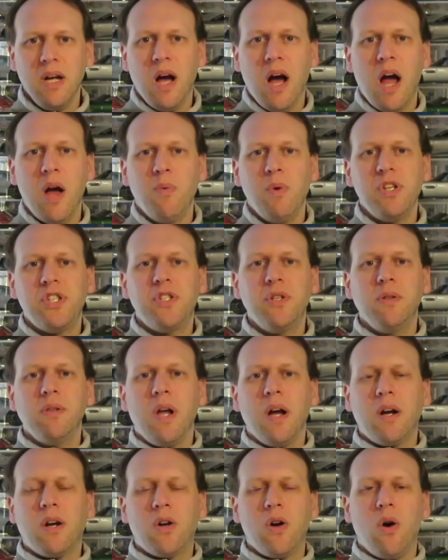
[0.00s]
I wish you
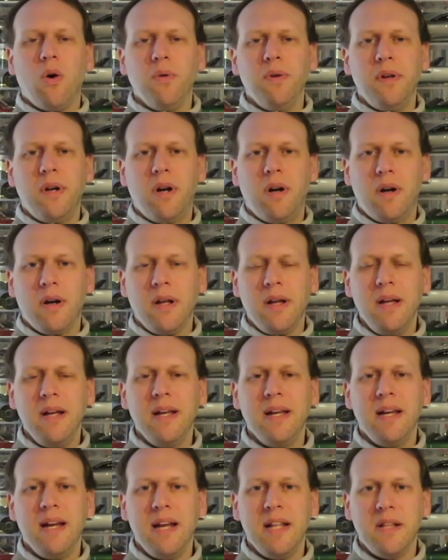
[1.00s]
luck, Colton Herta,
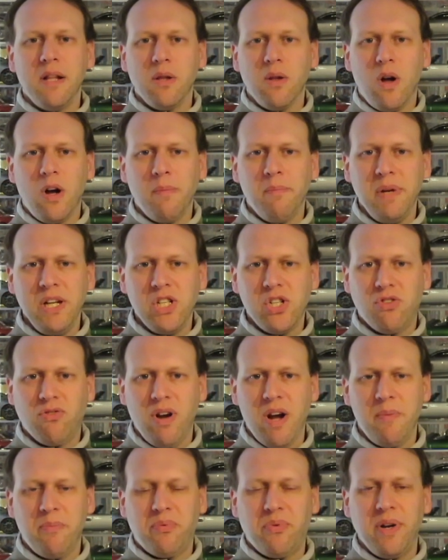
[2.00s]
in the Long Beach
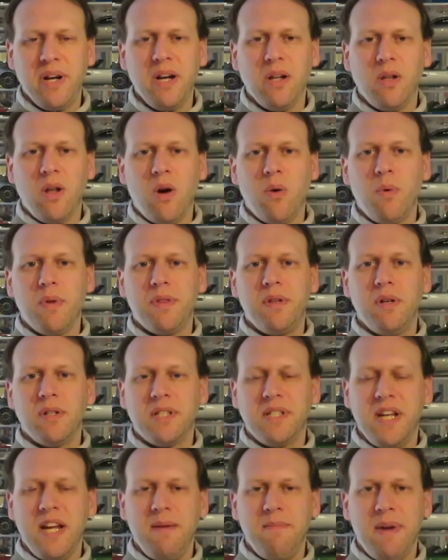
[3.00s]
Grand Prix along with your
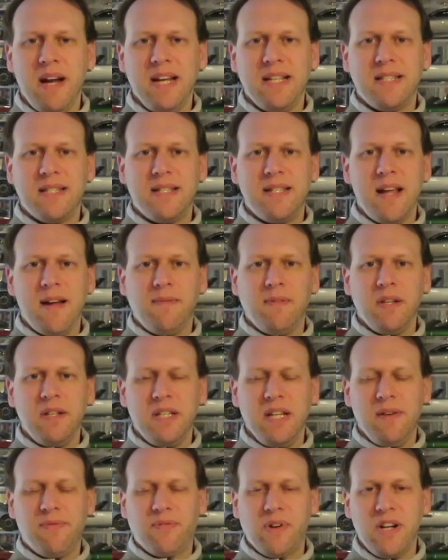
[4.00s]
teammates Devlin
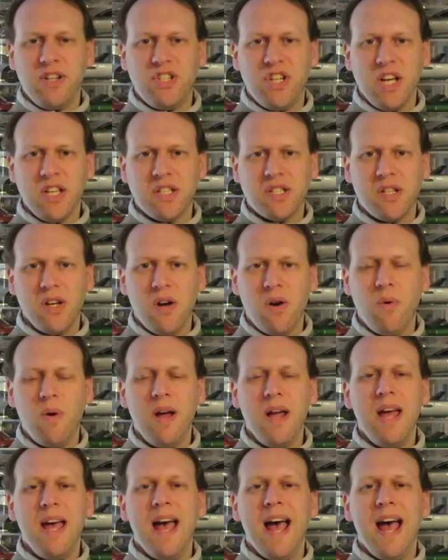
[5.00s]
DiFrancesco,